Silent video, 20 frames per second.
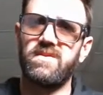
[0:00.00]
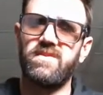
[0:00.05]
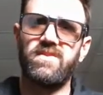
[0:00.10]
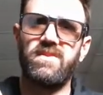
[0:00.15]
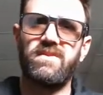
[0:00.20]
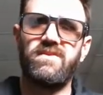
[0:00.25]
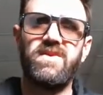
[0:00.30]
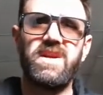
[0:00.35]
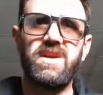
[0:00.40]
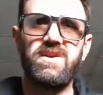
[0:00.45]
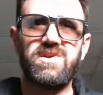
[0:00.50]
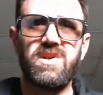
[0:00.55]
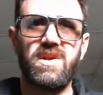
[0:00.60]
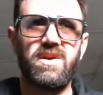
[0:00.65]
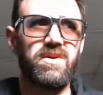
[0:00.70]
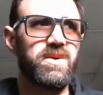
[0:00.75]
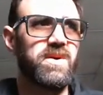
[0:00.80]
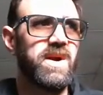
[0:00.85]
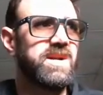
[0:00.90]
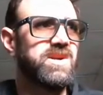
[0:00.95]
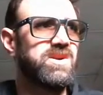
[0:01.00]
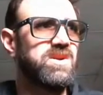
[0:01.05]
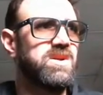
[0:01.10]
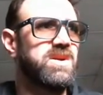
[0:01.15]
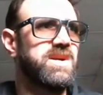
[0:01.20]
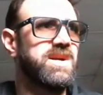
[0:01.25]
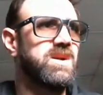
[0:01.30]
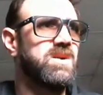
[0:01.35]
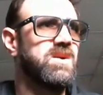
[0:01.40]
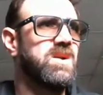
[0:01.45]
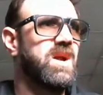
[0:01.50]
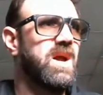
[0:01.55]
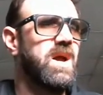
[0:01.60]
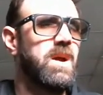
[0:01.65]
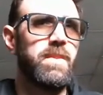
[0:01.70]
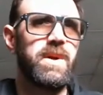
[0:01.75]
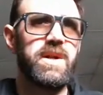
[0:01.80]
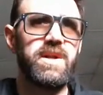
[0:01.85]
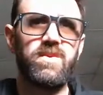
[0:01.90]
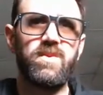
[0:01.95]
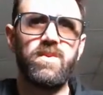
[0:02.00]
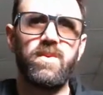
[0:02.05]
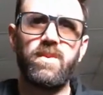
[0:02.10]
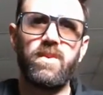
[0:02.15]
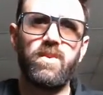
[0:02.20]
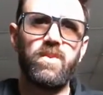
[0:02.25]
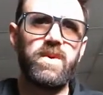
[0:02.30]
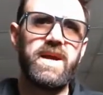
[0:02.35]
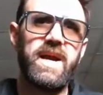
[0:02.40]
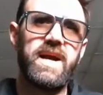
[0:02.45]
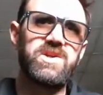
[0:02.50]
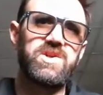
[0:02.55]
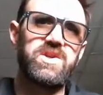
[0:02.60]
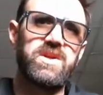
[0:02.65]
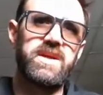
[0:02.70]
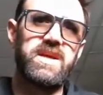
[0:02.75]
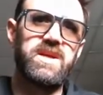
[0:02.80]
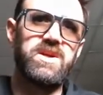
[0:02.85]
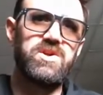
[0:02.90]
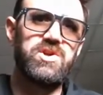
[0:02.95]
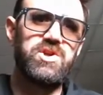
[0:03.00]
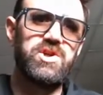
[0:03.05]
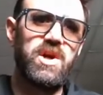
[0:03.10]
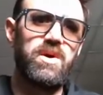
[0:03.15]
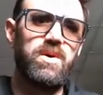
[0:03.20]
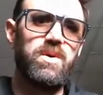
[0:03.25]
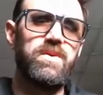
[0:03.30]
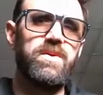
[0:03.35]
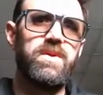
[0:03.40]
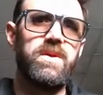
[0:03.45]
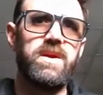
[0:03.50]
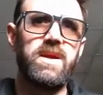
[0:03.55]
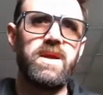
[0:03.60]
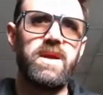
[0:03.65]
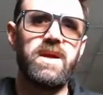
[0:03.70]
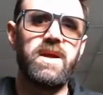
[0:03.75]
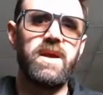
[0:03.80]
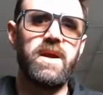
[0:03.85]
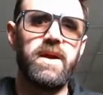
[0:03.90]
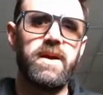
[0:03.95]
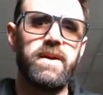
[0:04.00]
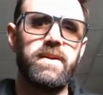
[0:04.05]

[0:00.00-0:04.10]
video is a little granular here, but we actually show the